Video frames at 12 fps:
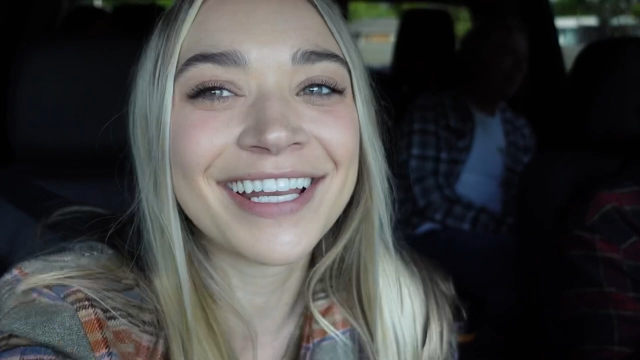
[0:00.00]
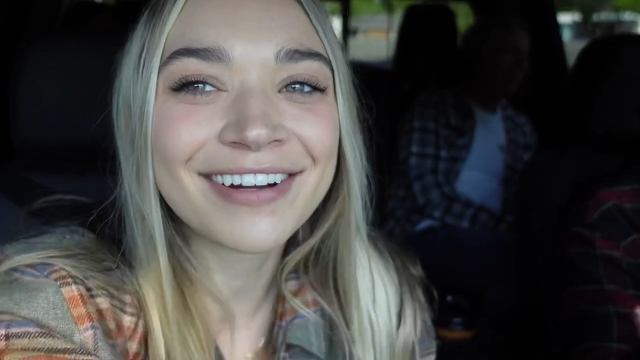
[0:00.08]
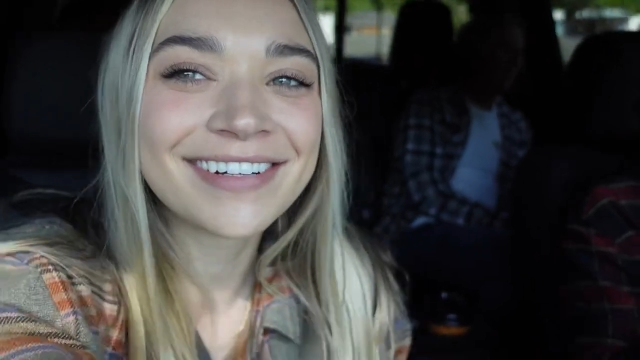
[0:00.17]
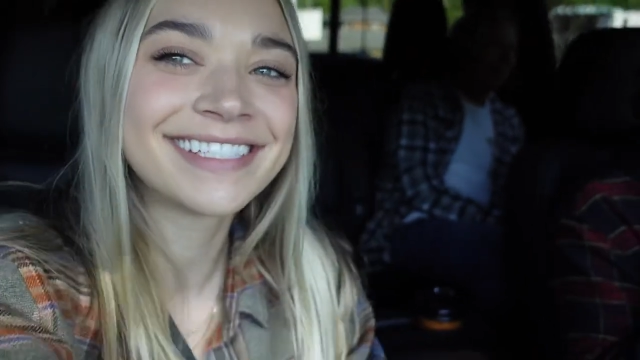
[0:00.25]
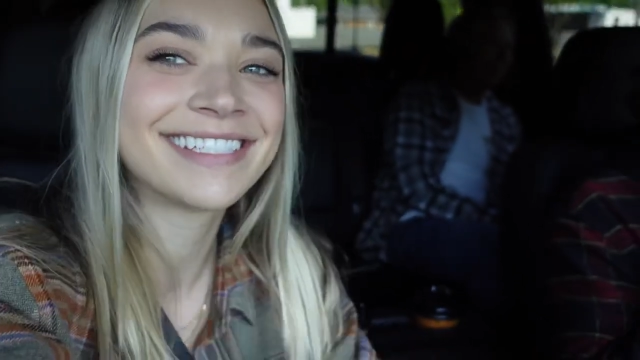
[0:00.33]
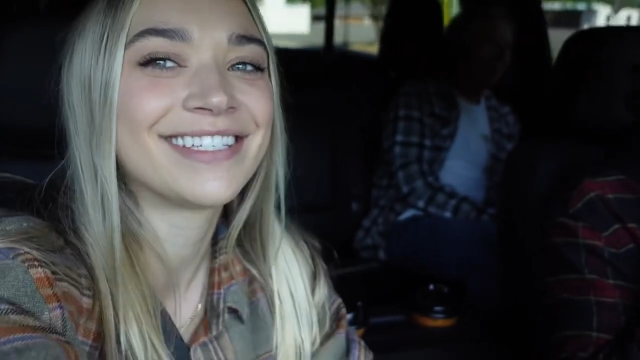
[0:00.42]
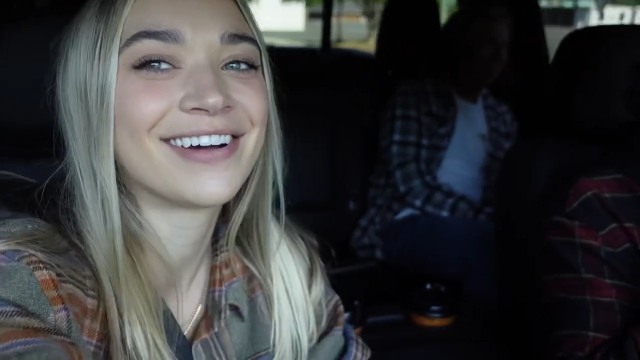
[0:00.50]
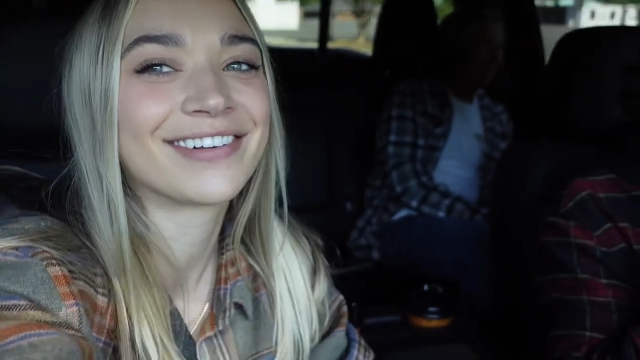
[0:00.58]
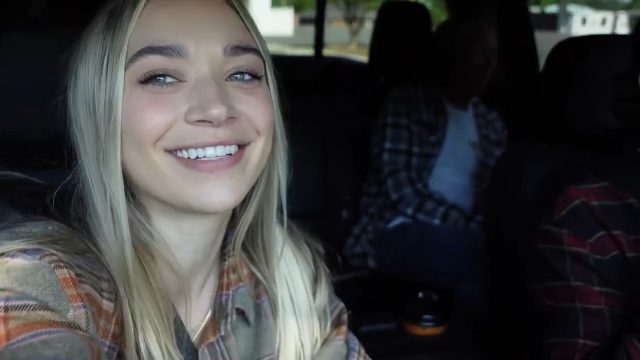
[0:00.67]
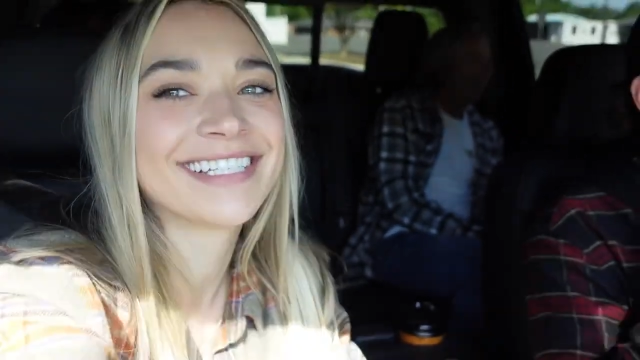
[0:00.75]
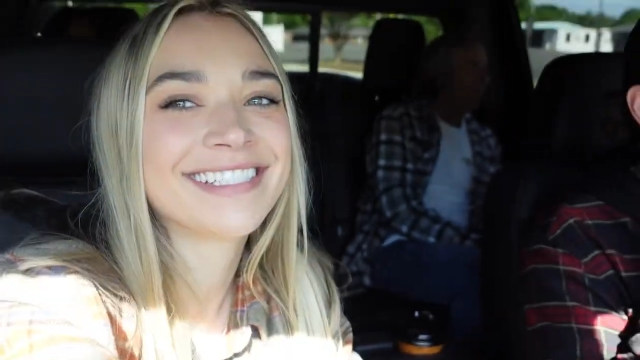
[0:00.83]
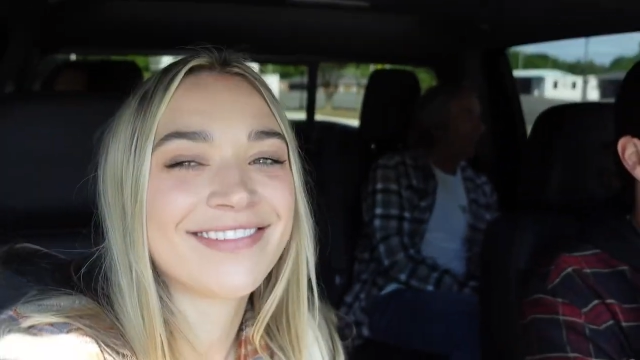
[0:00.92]
know it's
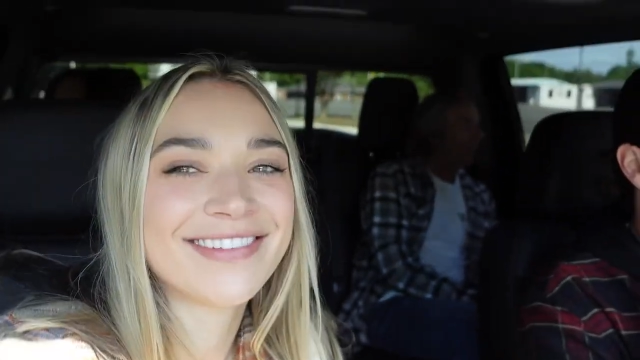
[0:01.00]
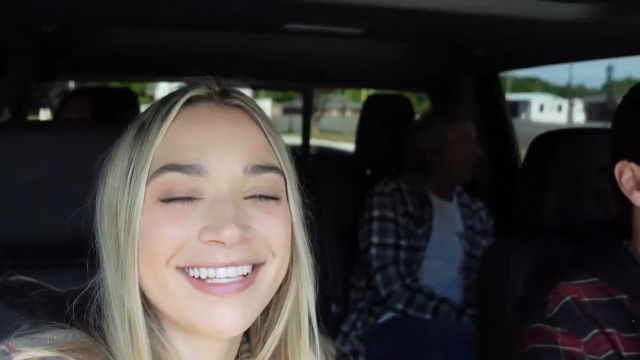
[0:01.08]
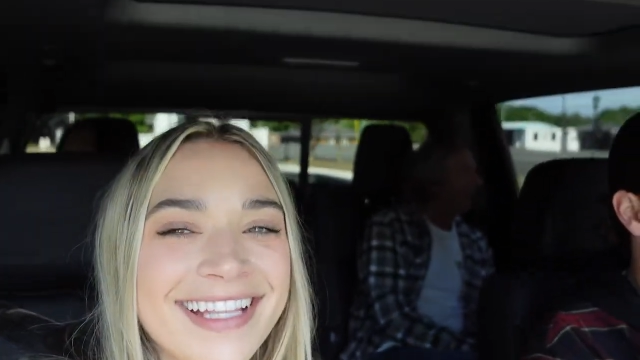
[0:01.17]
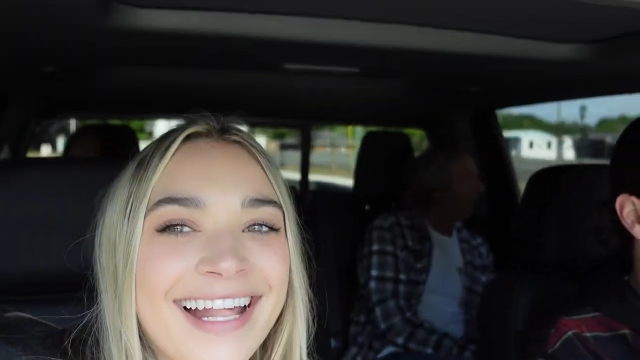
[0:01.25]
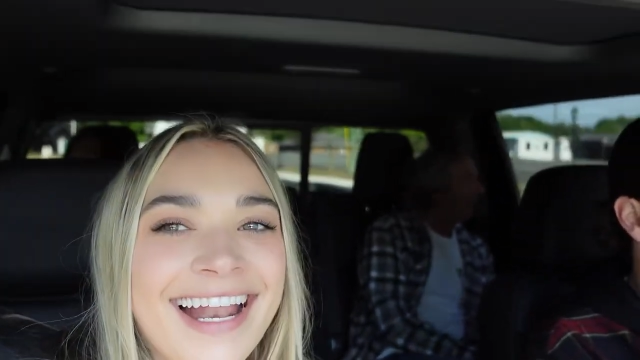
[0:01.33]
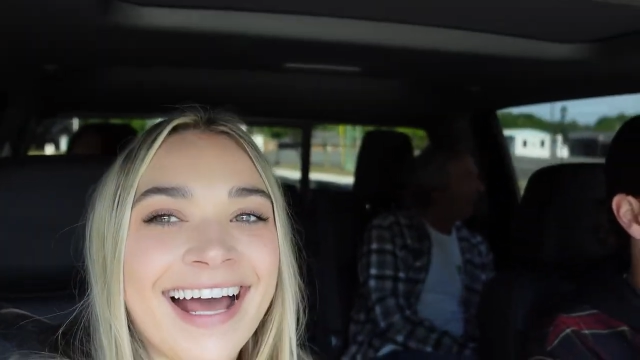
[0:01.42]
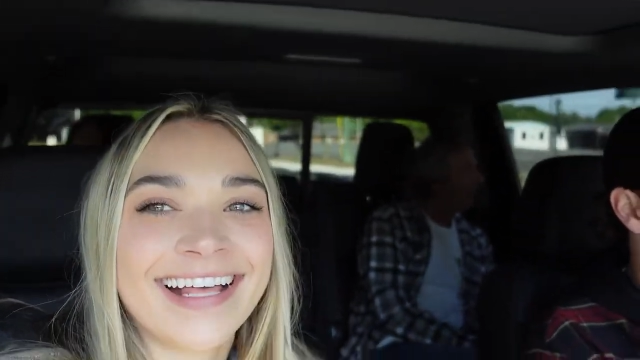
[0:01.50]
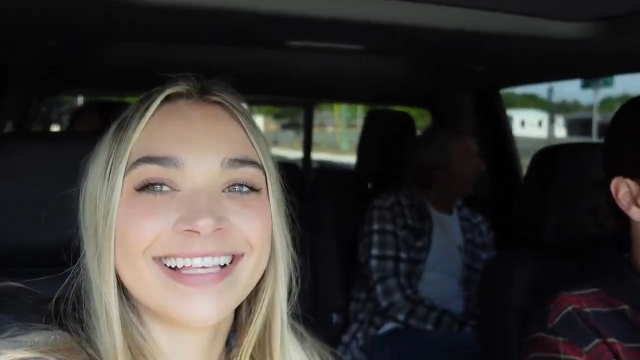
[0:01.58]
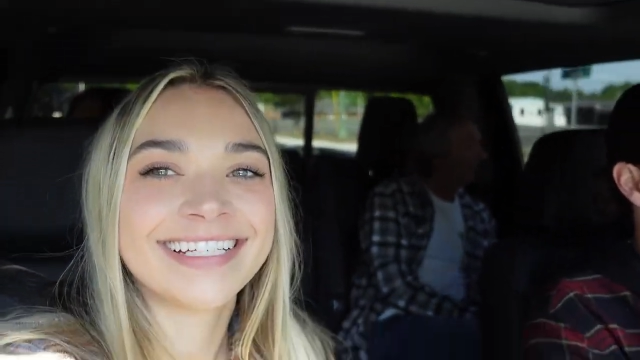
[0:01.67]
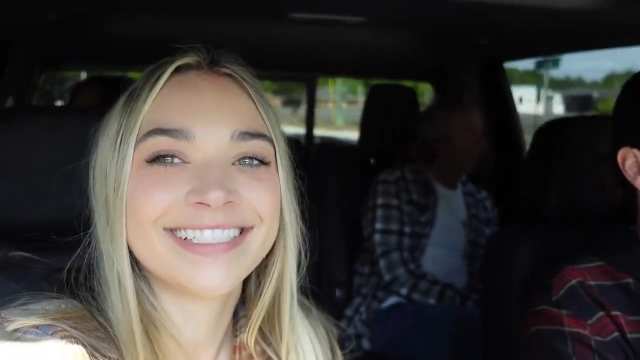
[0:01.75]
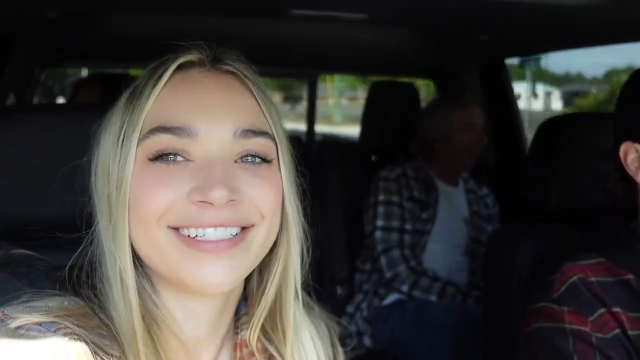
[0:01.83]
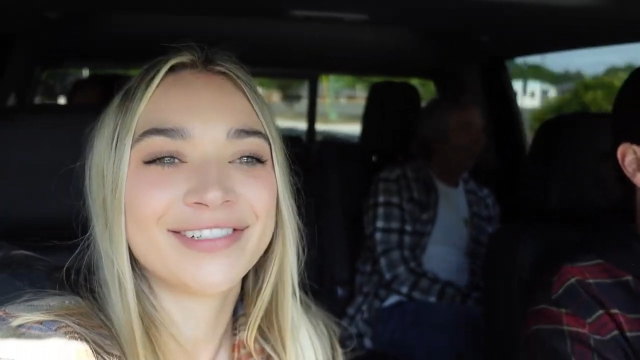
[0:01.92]
totally something that I
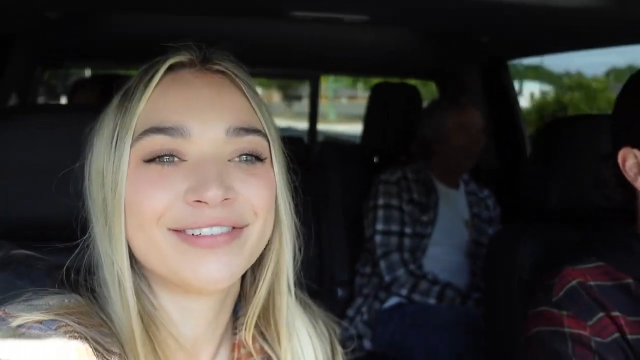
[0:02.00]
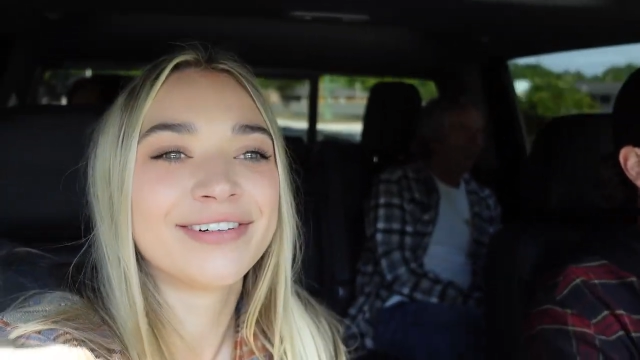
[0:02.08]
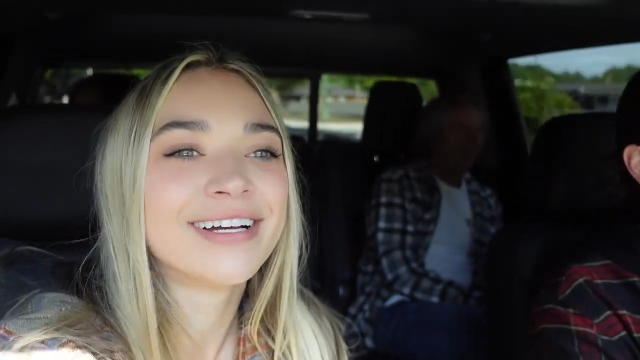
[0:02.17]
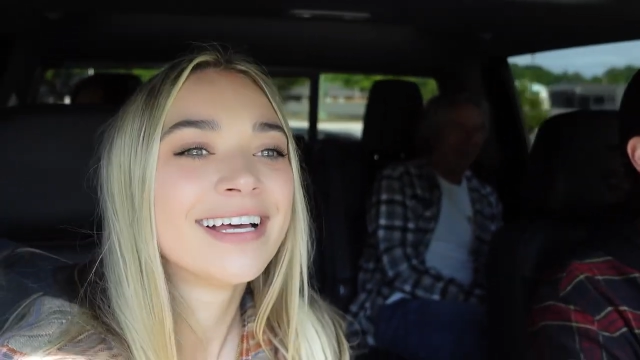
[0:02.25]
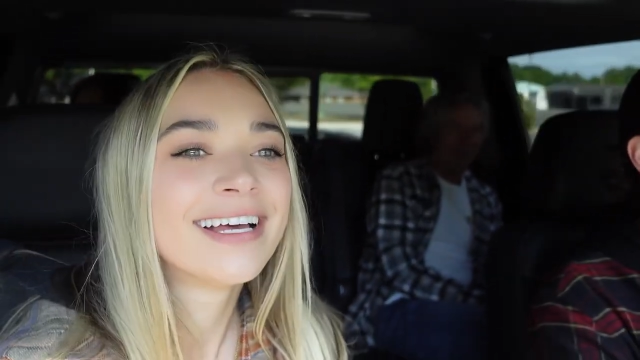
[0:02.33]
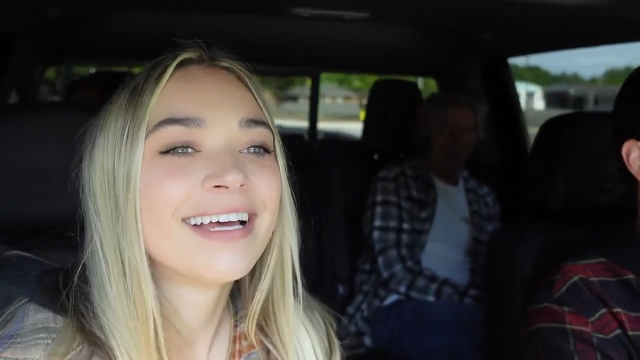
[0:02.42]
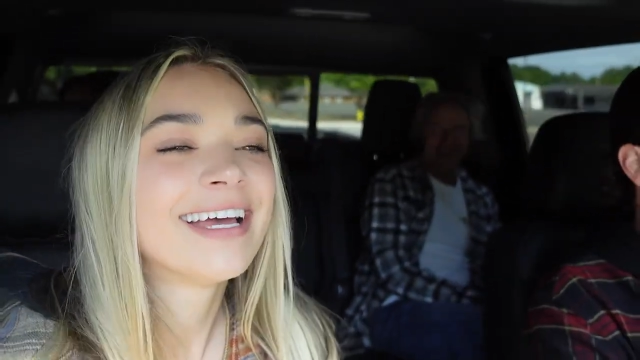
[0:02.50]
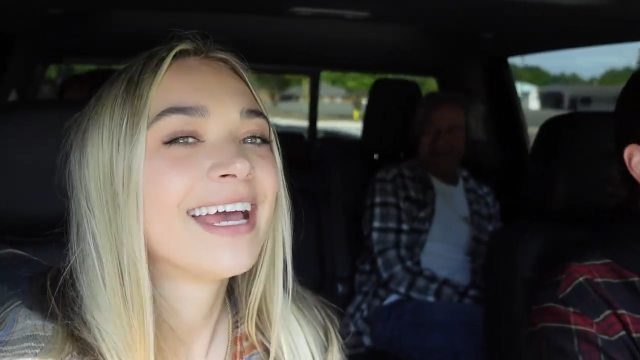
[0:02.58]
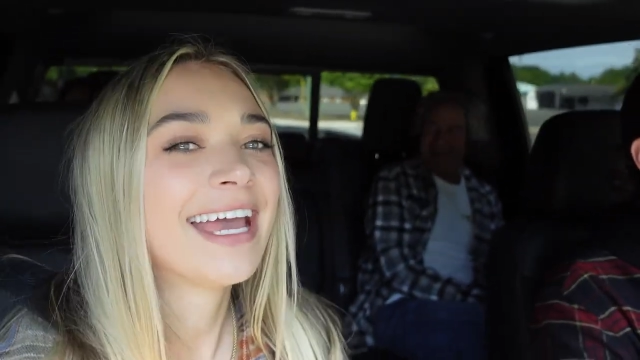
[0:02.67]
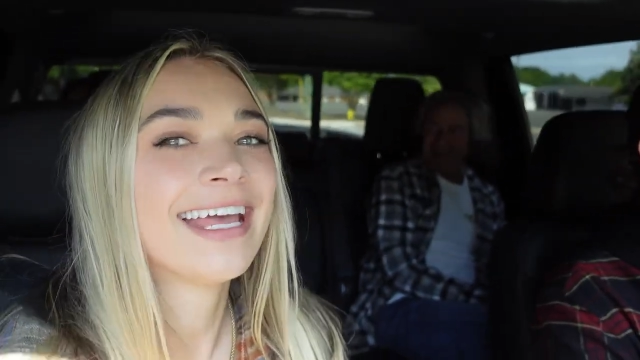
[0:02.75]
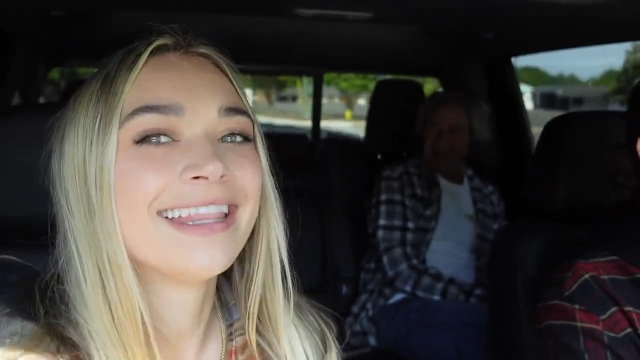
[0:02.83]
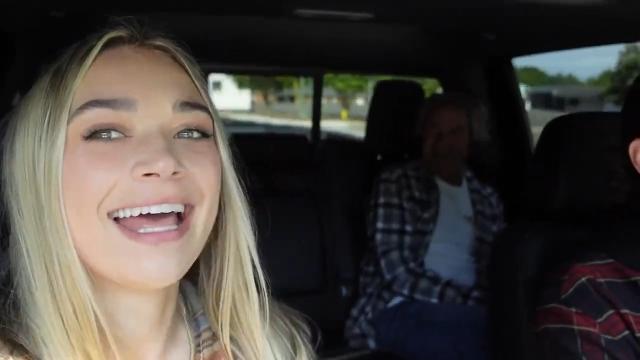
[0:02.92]
like to do and